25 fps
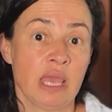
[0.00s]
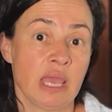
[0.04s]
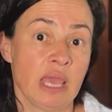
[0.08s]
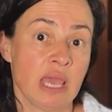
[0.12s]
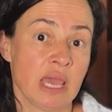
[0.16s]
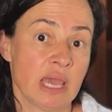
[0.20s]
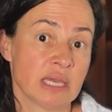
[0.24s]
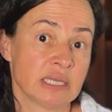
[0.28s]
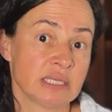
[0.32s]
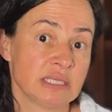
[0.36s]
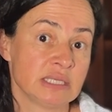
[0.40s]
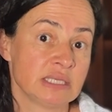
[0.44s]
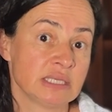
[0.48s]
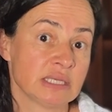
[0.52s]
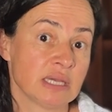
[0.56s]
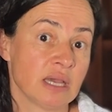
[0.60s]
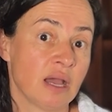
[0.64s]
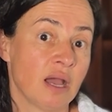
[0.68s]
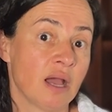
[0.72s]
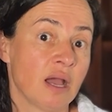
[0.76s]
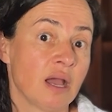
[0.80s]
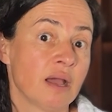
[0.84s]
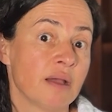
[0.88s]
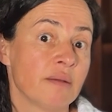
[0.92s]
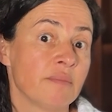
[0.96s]
And
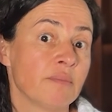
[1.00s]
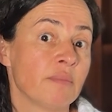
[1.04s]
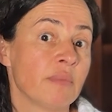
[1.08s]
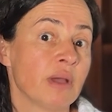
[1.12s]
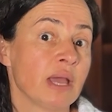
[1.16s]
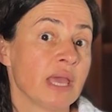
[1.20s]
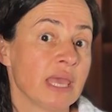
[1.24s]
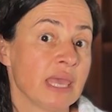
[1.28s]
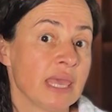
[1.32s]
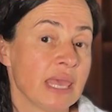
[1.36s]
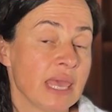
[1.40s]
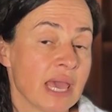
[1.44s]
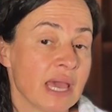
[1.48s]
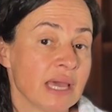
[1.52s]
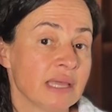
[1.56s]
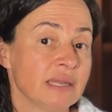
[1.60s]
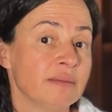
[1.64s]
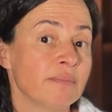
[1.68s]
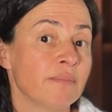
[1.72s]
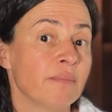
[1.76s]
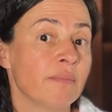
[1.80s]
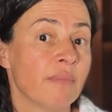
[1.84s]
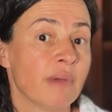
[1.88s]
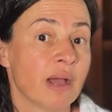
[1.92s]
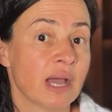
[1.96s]
um,
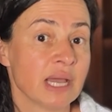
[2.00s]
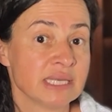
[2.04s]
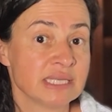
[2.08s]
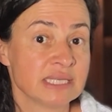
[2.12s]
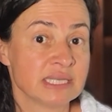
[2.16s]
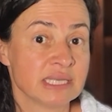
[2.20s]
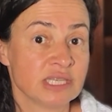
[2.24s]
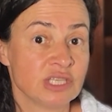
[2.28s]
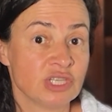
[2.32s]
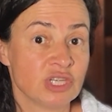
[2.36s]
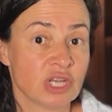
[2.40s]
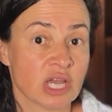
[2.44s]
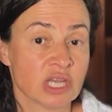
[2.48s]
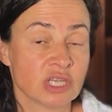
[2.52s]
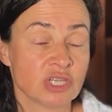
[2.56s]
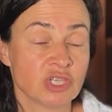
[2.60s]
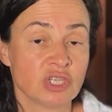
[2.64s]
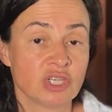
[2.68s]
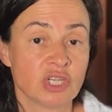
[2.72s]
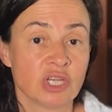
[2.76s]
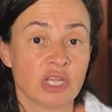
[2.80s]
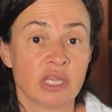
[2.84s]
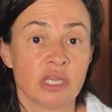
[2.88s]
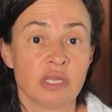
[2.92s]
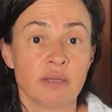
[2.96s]
again, my
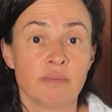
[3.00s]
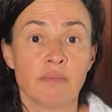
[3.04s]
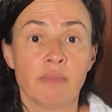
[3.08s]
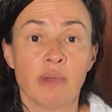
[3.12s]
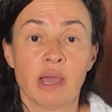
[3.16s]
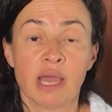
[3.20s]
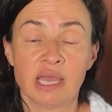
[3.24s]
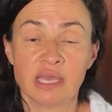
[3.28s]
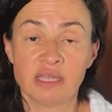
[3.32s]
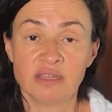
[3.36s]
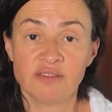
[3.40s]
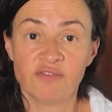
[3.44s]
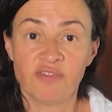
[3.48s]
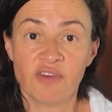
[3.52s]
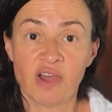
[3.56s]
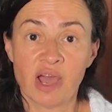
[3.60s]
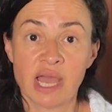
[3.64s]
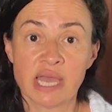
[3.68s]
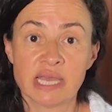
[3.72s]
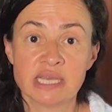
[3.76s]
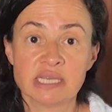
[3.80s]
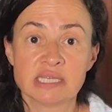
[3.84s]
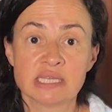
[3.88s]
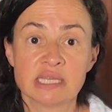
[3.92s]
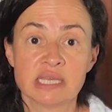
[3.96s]
suggestion, my
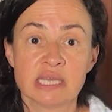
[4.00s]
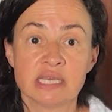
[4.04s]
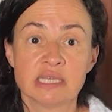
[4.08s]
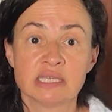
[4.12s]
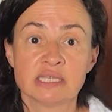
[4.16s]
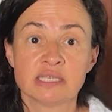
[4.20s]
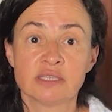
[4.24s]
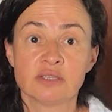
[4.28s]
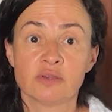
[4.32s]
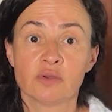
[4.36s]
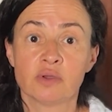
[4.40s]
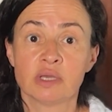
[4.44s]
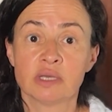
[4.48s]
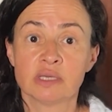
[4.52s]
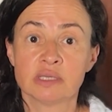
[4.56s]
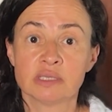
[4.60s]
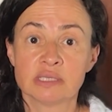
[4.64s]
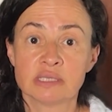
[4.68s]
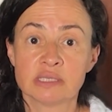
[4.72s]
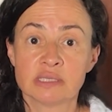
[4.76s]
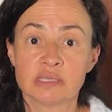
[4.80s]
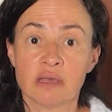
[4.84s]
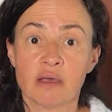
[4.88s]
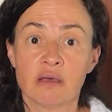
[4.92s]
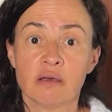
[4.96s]
advice is to
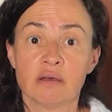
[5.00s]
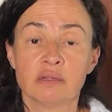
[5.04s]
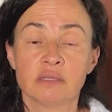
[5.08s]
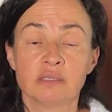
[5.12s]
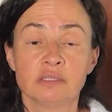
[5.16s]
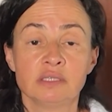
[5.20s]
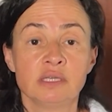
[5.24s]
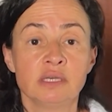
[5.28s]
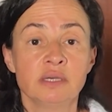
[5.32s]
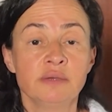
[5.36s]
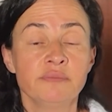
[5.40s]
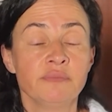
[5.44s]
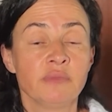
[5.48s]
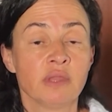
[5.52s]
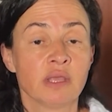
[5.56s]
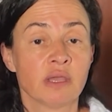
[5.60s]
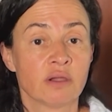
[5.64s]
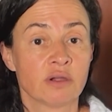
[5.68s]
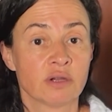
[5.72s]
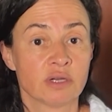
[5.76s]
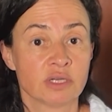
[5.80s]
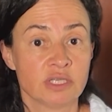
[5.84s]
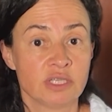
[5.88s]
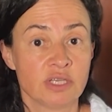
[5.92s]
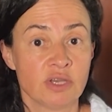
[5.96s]
consult
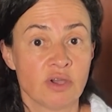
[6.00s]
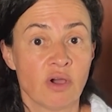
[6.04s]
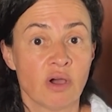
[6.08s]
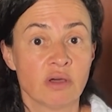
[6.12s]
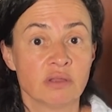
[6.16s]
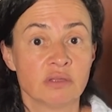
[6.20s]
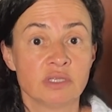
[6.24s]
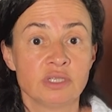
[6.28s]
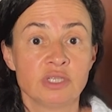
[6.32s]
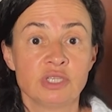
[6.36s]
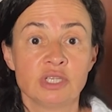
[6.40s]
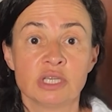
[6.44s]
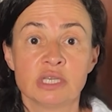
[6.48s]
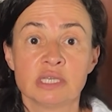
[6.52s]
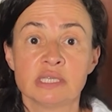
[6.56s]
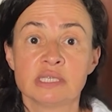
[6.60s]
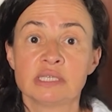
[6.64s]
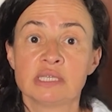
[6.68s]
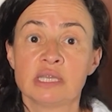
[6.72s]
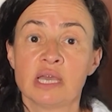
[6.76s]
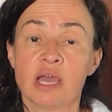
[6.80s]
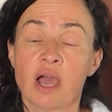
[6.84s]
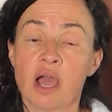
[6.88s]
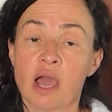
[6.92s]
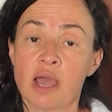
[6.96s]

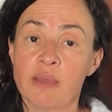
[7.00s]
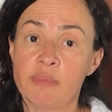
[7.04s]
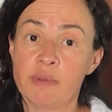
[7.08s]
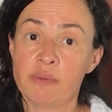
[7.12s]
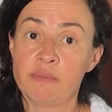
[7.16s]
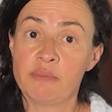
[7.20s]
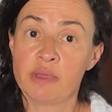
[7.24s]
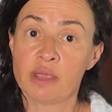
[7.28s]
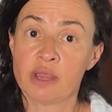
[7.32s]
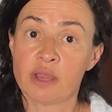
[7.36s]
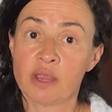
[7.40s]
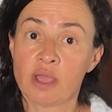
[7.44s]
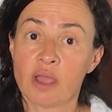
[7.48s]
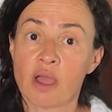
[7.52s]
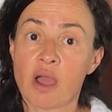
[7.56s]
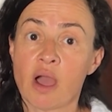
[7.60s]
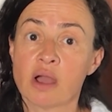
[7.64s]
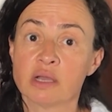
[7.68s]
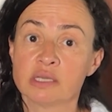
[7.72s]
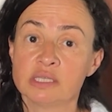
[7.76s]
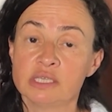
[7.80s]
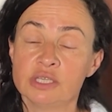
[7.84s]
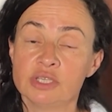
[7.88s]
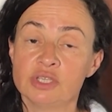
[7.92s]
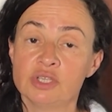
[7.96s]
cardiologist, hyperbaric
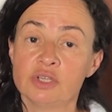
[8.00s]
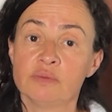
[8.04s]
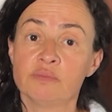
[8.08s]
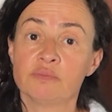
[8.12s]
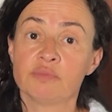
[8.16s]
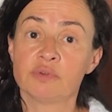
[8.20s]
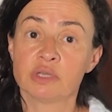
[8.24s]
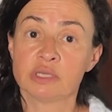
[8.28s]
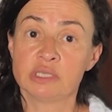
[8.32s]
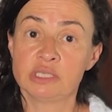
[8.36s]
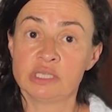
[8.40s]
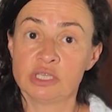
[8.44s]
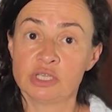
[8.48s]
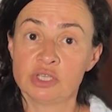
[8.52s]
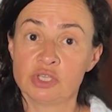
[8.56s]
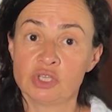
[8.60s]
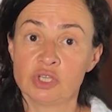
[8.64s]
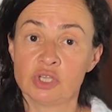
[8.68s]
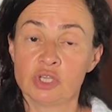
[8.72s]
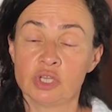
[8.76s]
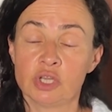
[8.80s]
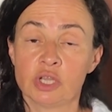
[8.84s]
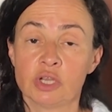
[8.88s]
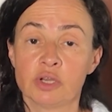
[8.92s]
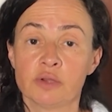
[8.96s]
oxygen
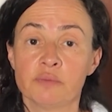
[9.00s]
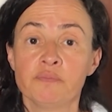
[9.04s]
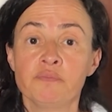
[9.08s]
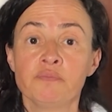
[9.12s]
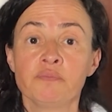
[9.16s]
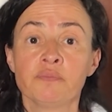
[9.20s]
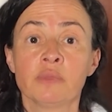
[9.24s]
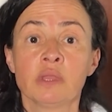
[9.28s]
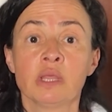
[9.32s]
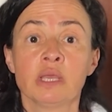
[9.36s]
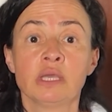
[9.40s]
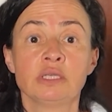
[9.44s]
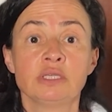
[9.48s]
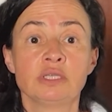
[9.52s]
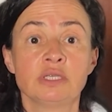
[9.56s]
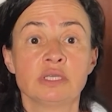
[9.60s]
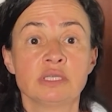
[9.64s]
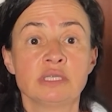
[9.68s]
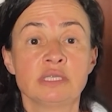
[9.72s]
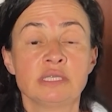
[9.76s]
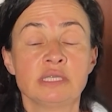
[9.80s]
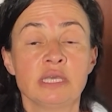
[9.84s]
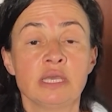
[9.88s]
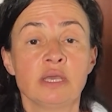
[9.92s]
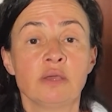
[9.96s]
practitioner
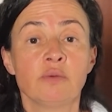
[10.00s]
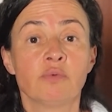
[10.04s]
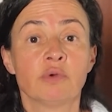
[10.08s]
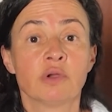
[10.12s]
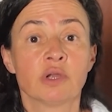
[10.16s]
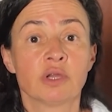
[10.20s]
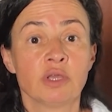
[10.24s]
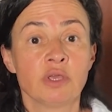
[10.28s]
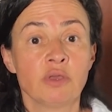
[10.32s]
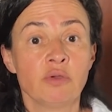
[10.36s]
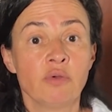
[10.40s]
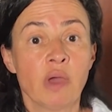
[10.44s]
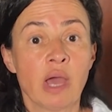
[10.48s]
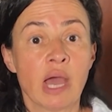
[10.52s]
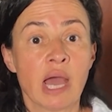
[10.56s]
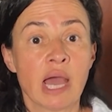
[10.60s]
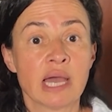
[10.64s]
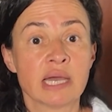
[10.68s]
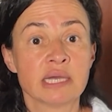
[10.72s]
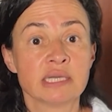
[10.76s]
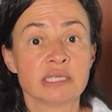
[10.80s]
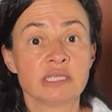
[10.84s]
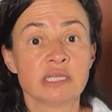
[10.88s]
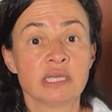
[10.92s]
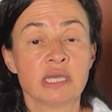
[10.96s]
to see where you
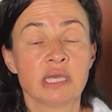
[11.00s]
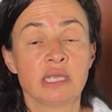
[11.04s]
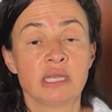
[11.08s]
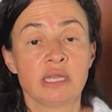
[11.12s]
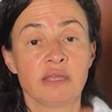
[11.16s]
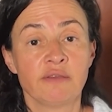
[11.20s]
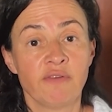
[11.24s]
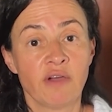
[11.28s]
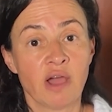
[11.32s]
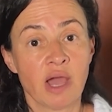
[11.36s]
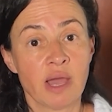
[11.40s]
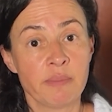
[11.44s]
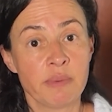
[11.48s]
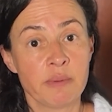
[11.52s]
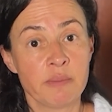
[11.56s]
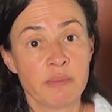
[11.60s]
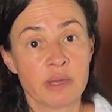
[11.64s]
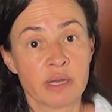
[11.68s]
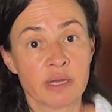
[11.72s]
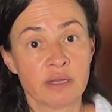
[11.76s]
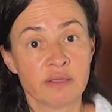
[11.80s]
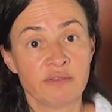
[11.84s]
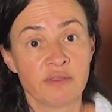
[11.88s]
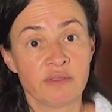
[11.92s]
at and if hyperbaric